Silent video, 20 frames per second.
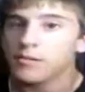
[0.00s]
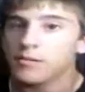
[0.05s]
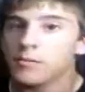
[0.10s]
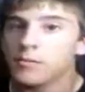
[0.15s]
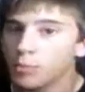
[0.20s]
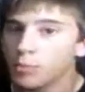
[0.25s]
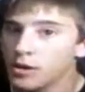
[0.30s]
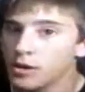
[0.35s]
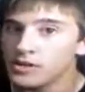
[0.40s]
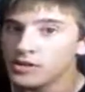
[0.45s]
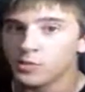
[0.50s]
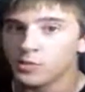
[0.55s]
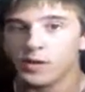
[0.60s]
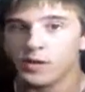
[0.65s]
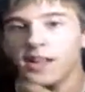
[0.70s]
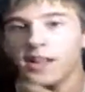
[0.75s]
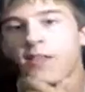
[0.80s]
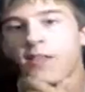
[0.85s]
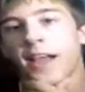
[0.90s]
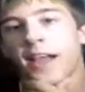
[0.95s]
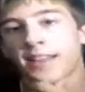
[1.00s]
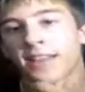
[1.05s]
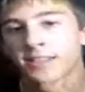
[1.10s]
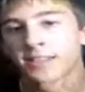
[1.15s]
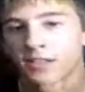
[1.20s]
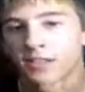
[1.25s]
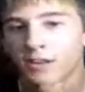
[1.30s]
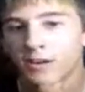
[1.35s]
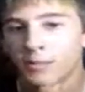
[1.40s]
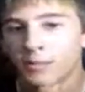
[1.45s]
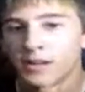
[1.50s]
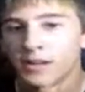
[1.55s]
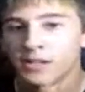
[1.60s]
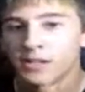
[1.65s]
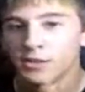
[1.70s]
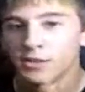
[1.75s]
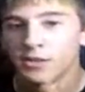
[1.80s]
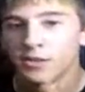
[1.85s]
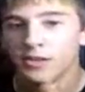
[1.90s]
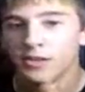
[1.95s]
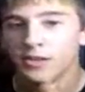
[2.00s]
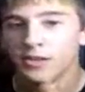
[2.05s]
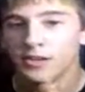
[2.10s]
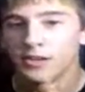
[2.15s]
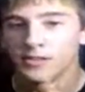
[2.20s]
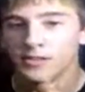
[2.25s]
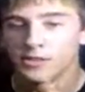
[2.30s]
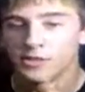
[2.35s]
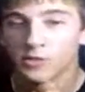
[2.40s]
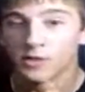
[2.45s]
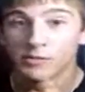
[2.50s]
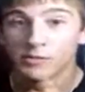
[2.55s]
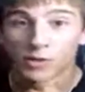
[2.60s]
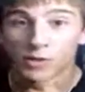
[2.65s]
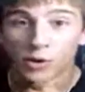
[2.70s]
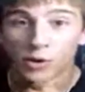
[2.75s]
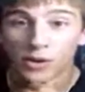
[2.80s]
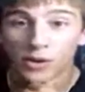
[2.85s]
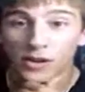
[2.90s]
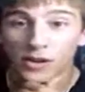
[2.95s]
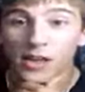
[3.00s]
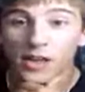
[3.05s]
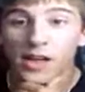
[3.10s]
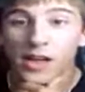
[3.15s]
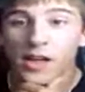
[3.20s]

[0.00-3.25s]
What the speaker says: Pretty sweet. It lags a little bit due to the screen recording,